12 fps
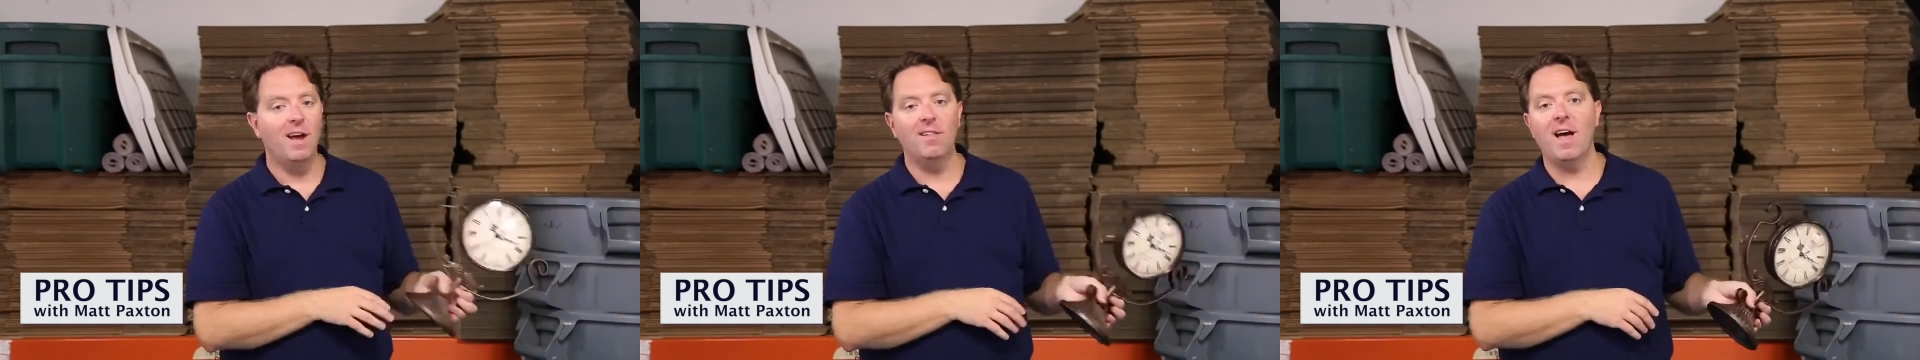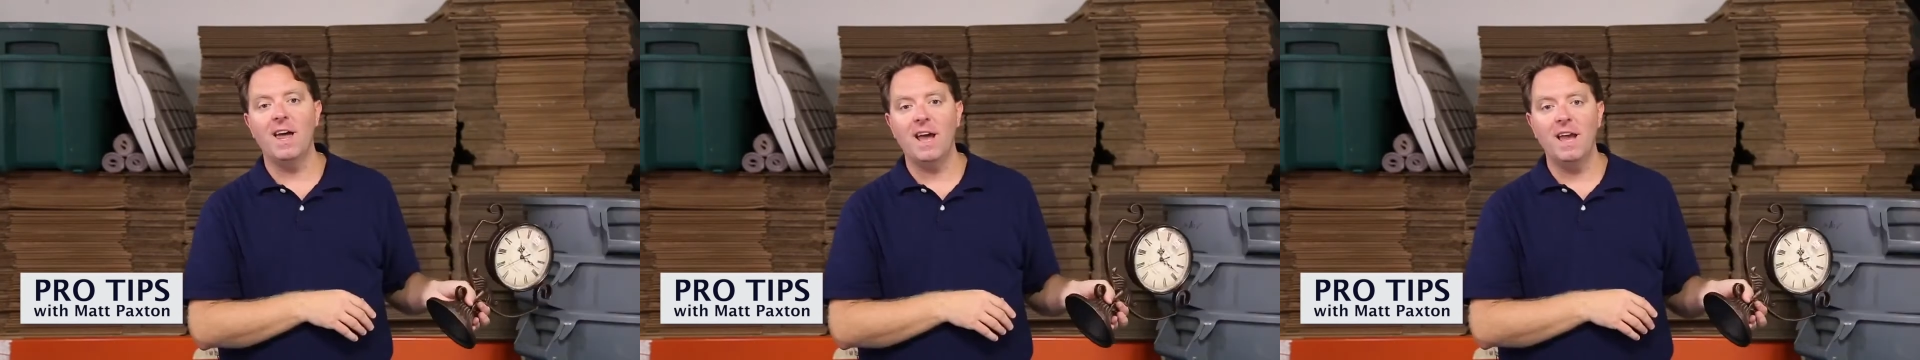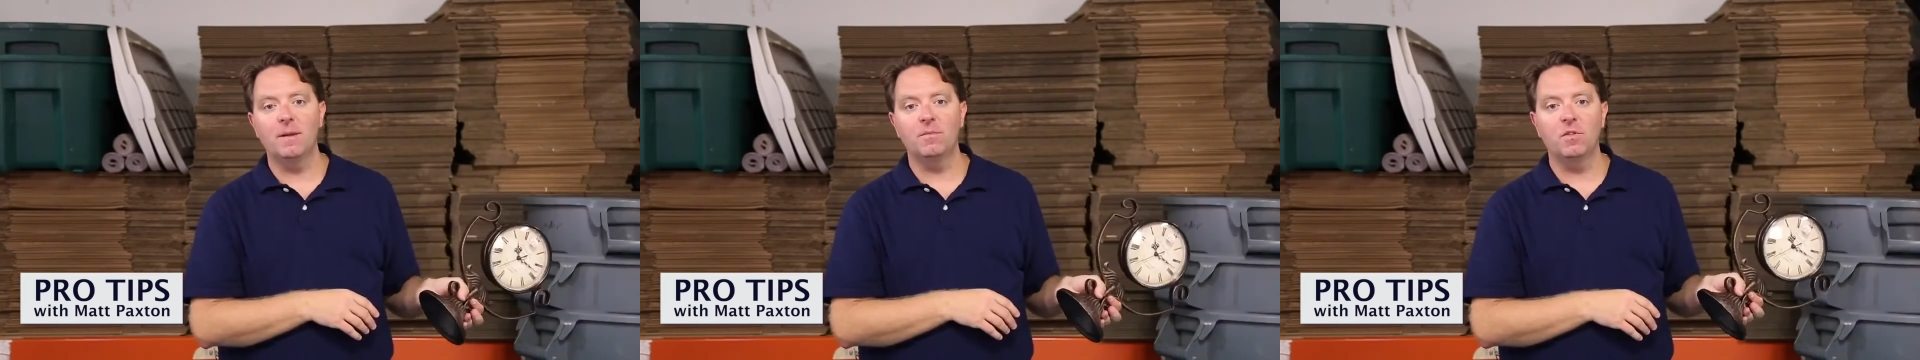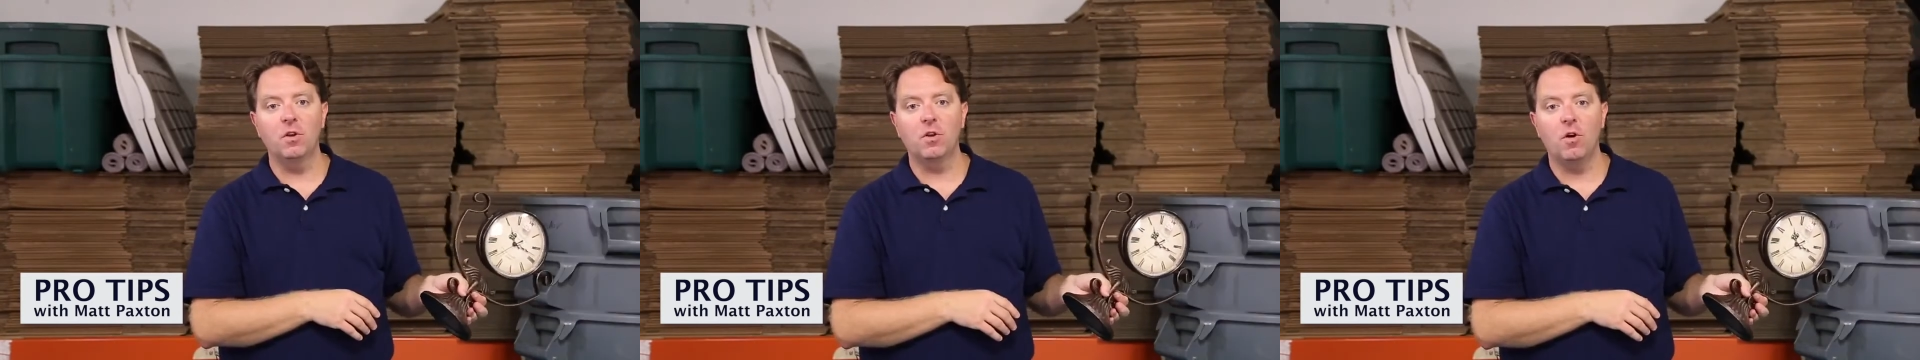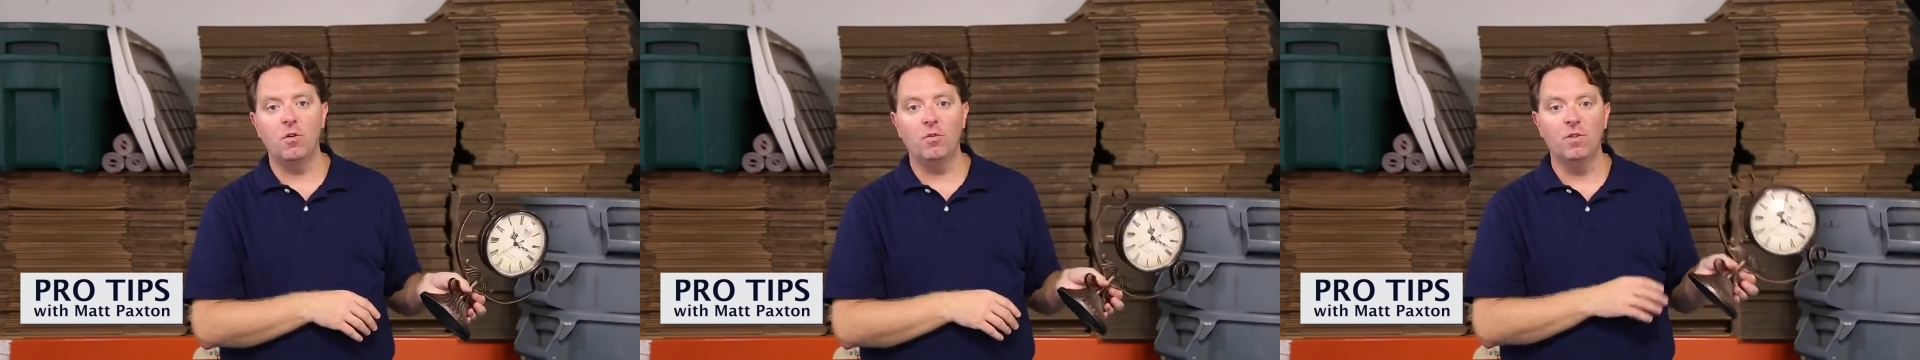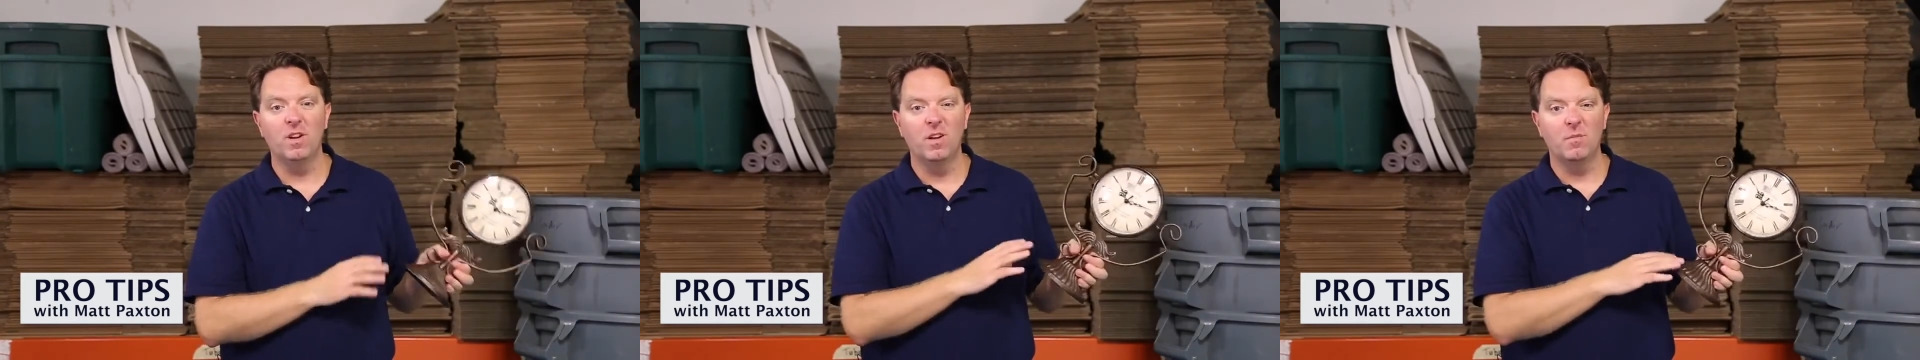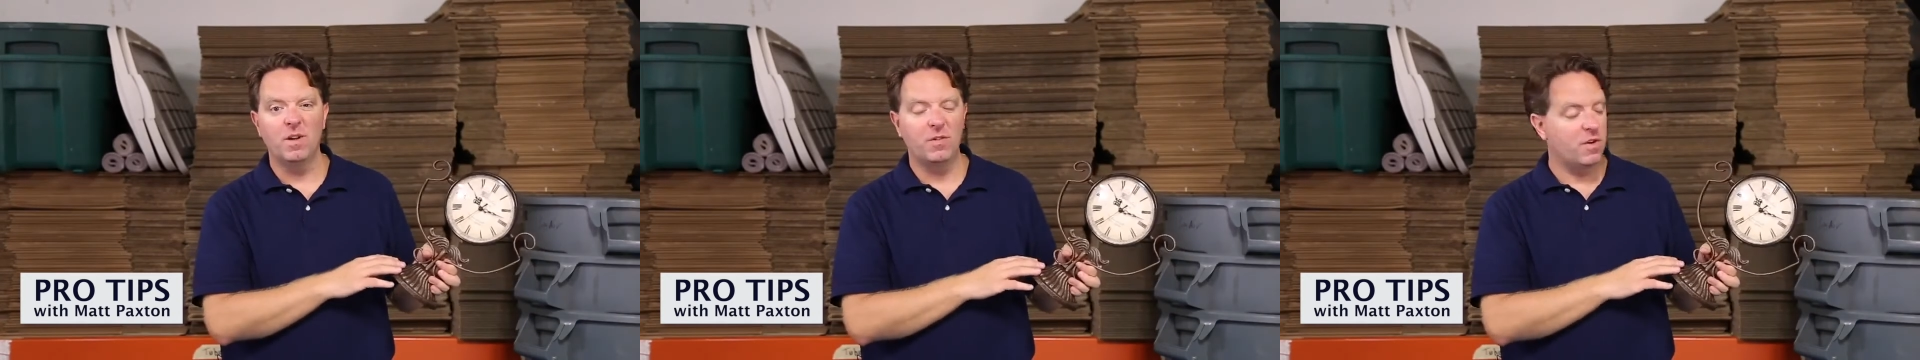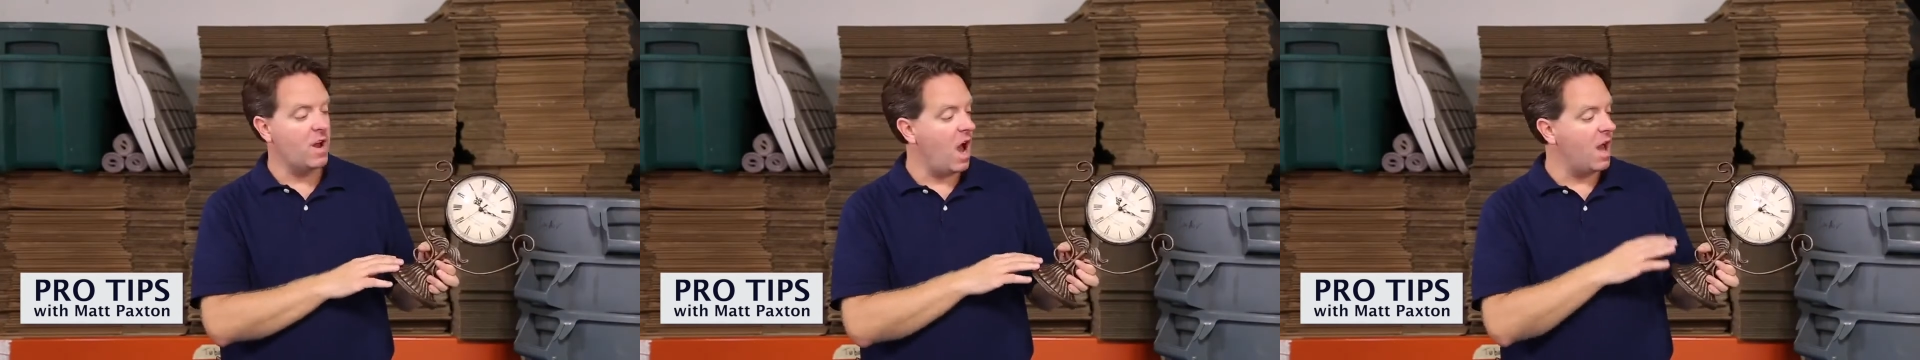A lot of items look old,
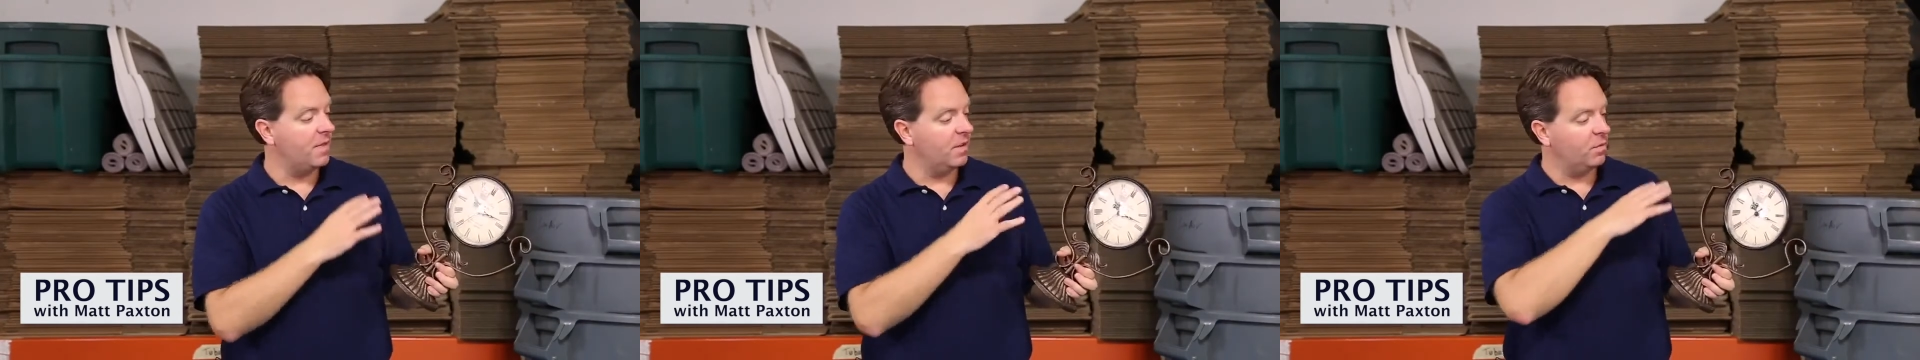but they're not.